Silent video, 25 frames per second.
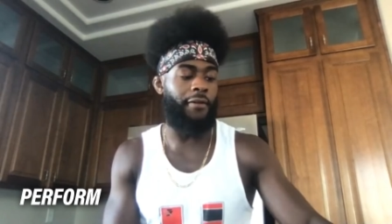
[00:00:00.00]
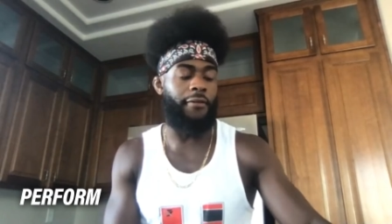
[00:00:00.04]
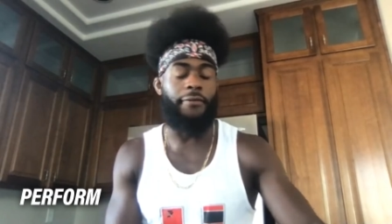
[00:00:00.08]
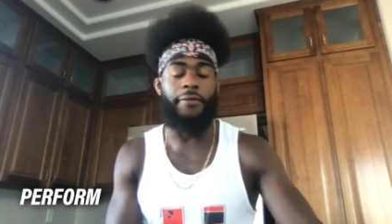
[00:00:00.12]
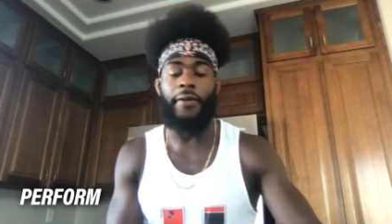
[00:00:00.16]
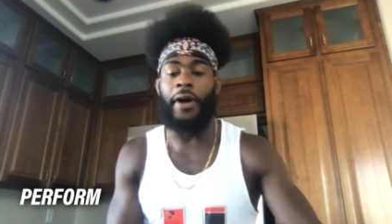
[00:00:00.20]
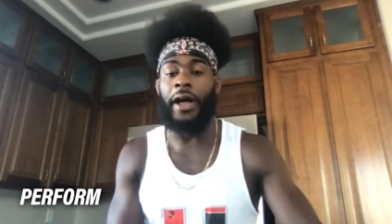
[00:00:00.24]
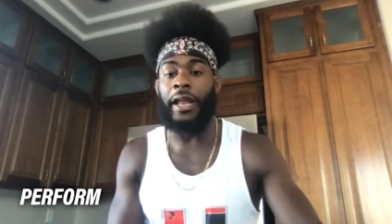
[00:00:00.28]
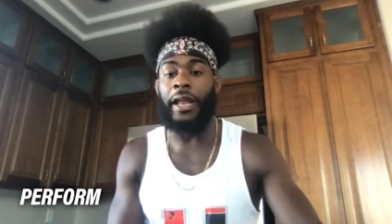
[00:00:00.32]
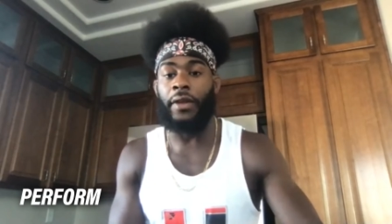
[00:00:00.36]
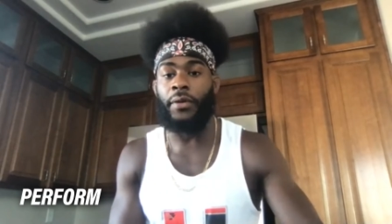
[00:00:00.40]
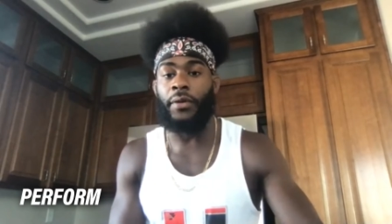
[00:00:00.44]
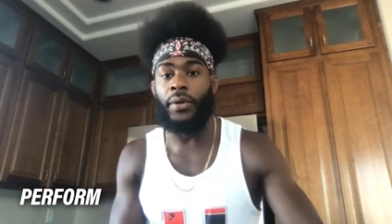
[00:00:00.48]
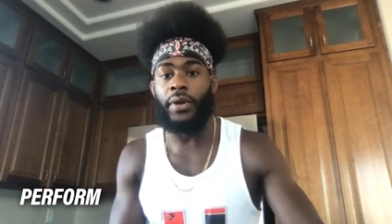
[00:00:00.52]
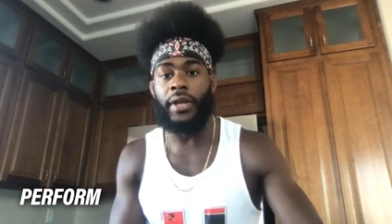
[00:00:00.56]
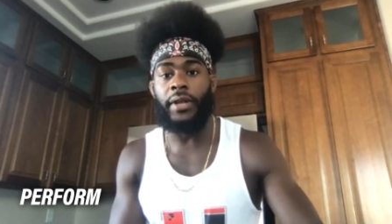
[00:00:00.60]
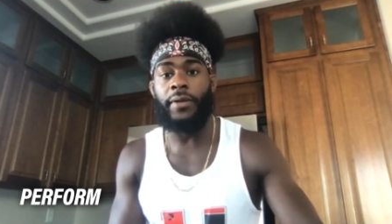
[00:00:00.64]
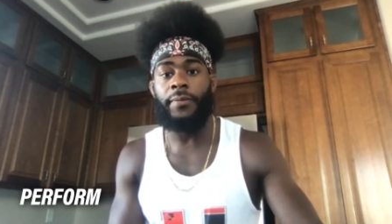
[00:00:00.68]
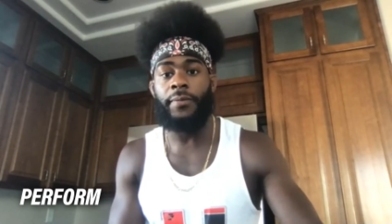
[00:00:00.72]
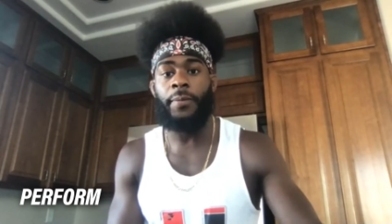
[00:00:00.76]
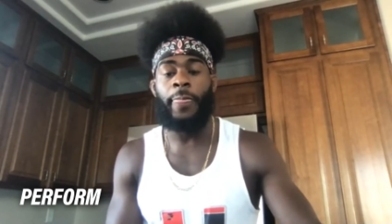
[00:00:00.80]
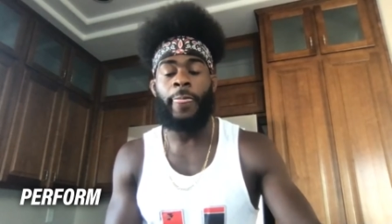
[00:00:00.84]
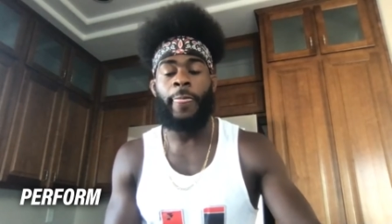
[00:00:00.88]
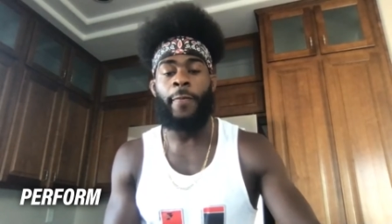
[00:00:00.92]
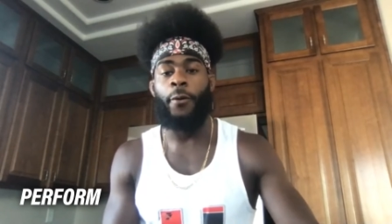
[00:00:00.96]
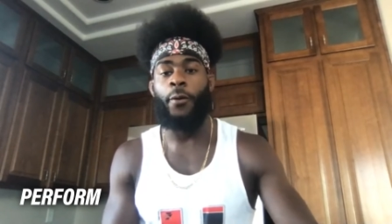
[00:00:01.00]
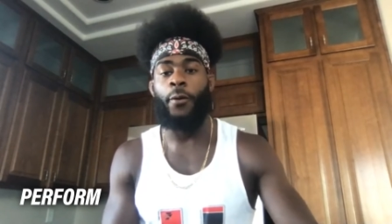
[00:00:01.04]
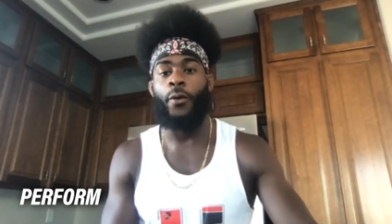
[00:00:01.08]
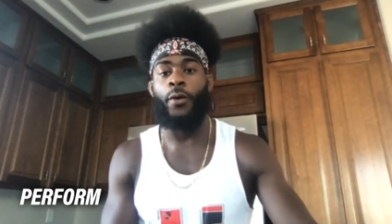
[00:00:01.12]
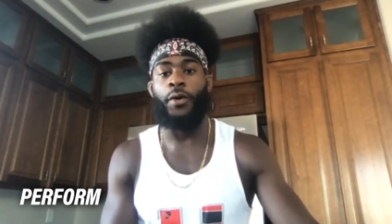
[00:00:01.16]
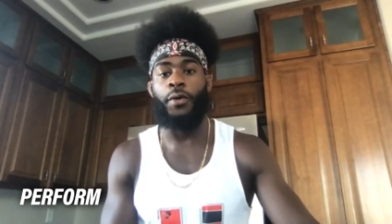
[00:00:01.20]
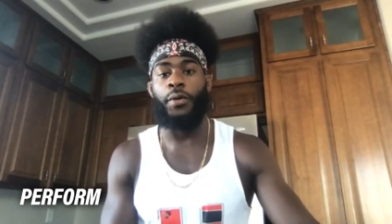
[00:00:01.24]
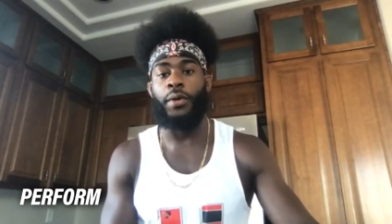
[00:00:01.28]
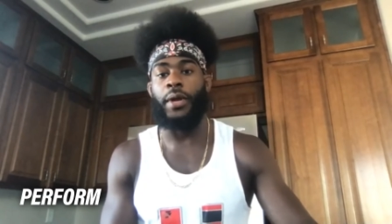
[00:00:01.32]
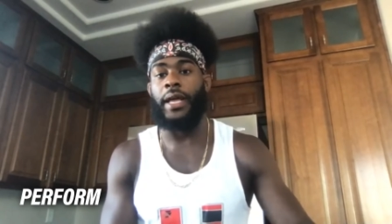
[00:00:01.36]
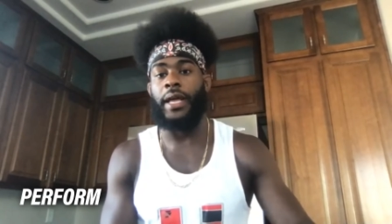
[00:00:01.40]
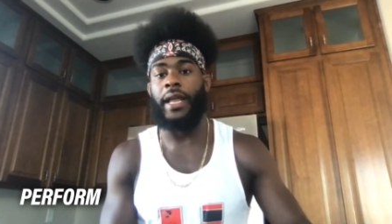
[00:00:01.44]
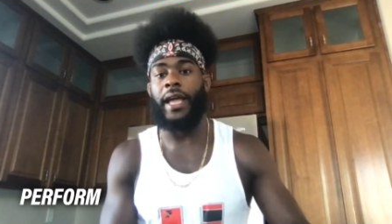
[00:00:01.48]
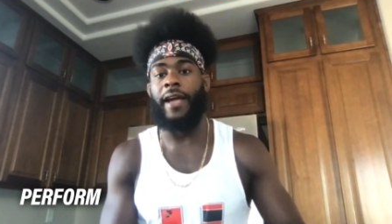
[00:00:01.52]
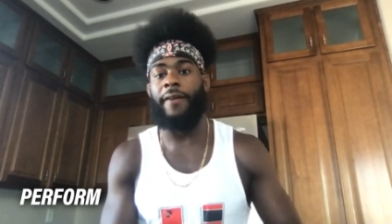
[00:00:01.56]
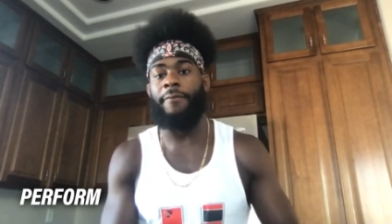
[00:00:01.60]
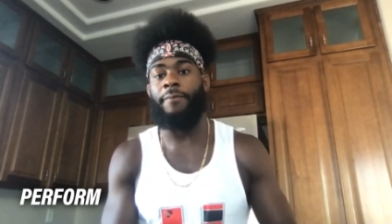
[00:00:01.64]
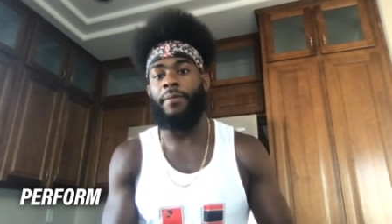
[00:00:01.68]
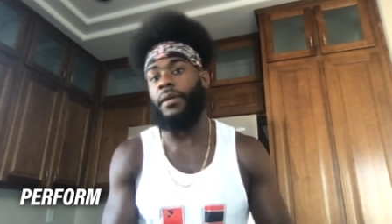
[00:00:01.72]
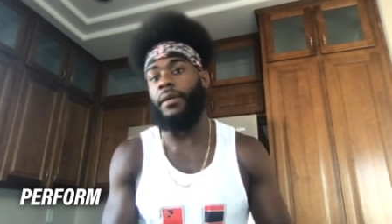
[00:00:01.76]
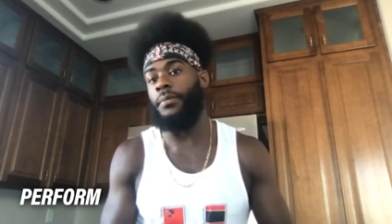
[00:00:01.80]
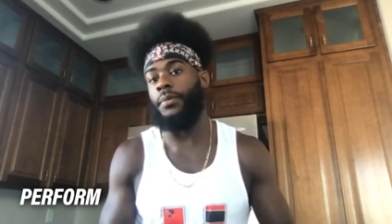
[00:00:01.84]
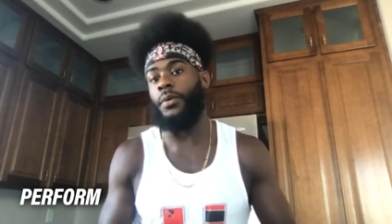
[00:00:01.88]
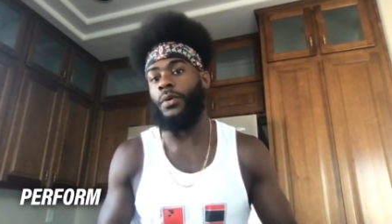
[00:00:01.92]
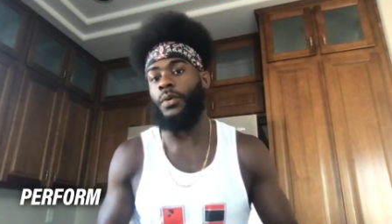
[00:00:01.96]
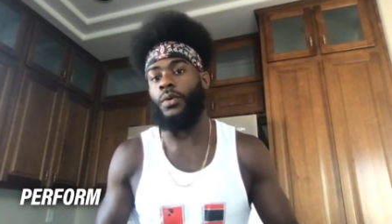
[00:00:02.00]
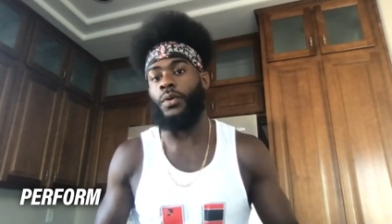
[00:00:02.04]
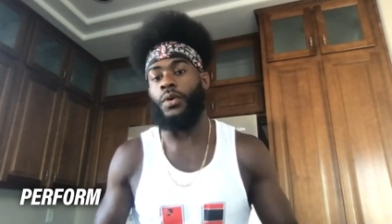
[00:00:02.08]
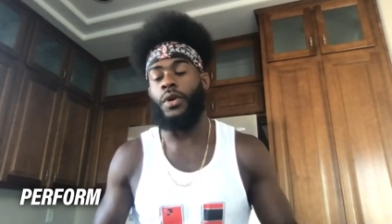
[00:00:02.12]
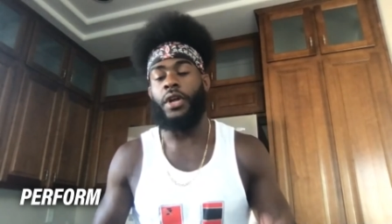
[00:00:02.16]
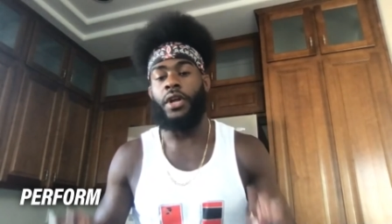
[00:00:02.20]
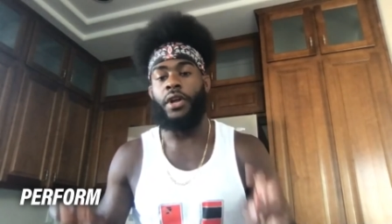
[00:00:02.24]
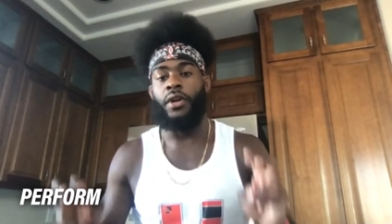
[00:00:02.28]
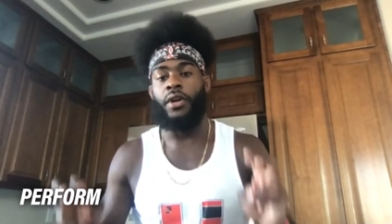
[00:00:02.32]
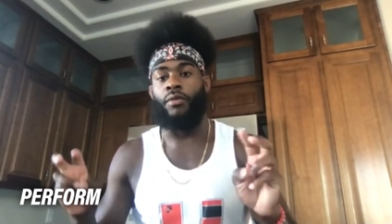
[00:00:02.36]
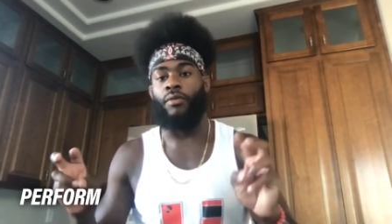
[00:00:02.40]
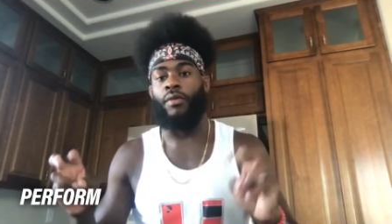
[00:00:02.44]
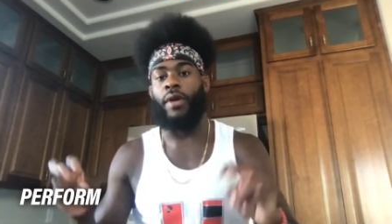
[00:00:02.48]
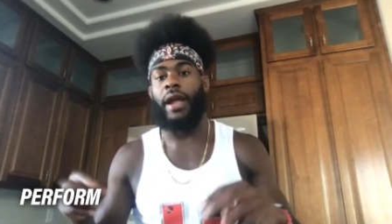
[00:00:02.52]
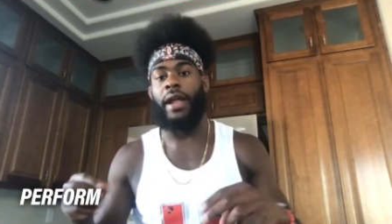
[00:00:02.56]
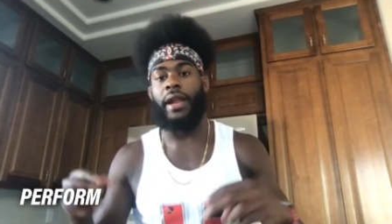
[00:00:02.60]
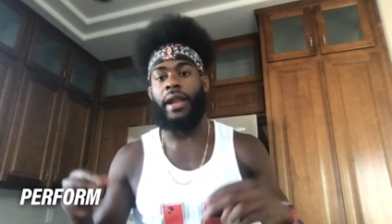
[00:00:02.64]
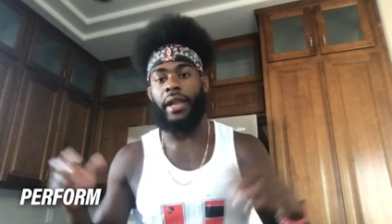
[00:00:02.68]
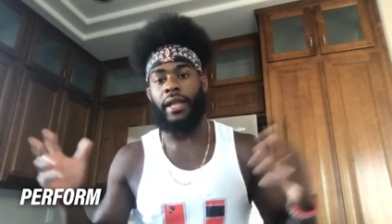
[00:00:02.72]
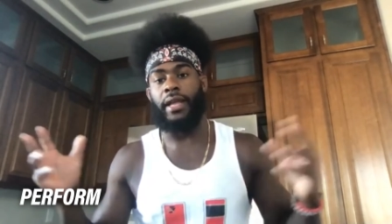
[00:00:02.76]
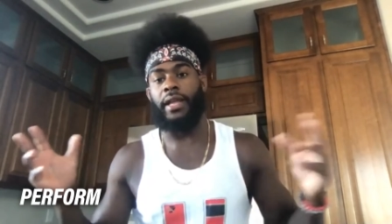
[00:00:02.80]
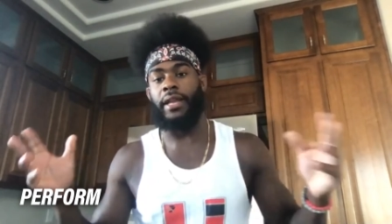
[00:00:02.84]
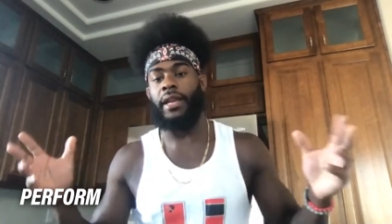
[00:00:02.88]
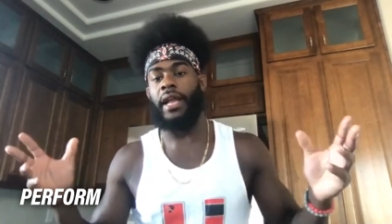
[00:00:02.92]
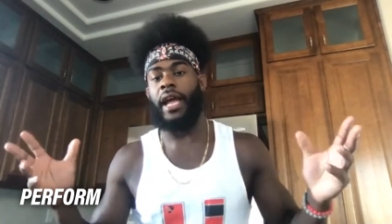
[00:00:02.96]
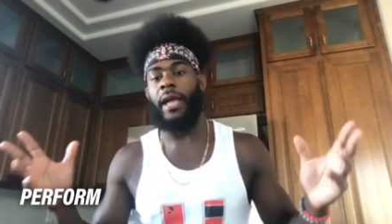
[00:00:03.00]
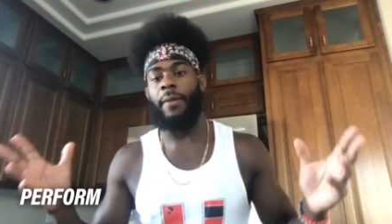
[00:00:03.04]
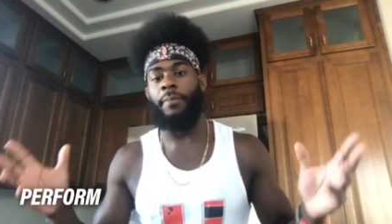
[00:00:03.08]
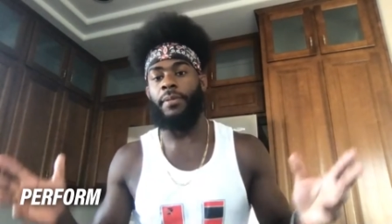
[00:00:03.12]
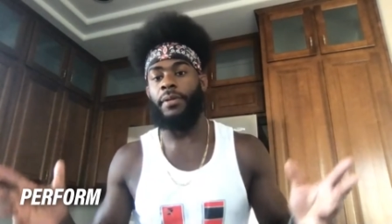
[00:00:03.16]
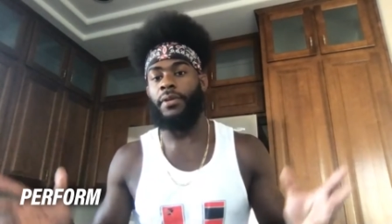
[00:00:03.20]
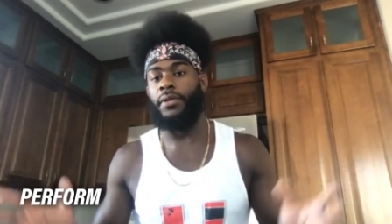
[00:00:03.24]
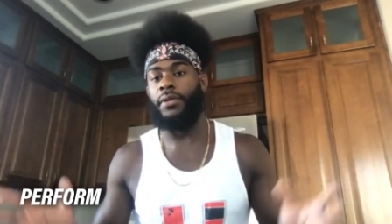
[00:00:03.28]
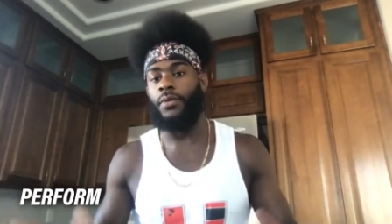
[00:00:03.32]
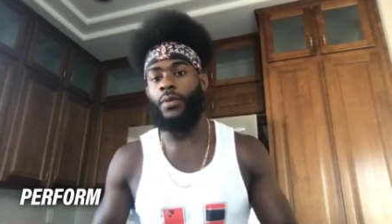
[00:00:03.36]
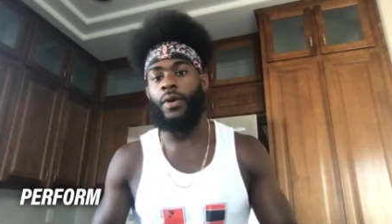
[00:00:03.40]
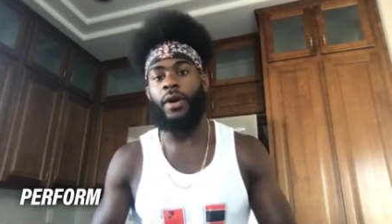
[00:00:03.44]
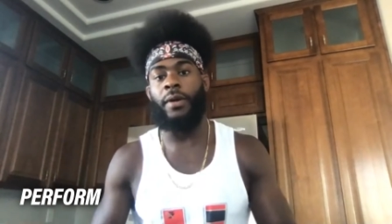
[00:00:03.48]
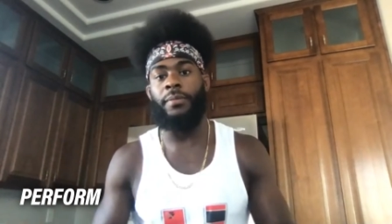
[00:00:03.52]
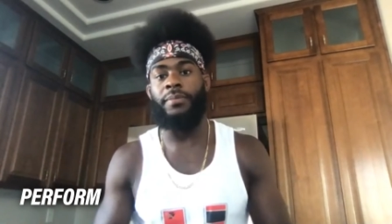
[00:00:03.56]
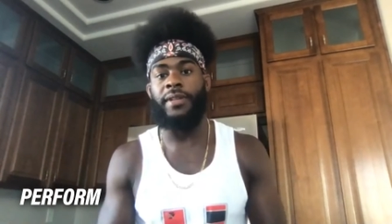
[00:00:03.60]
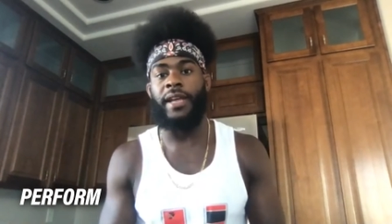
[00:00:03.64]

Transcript: following, or you got to have people writing and hyping you up,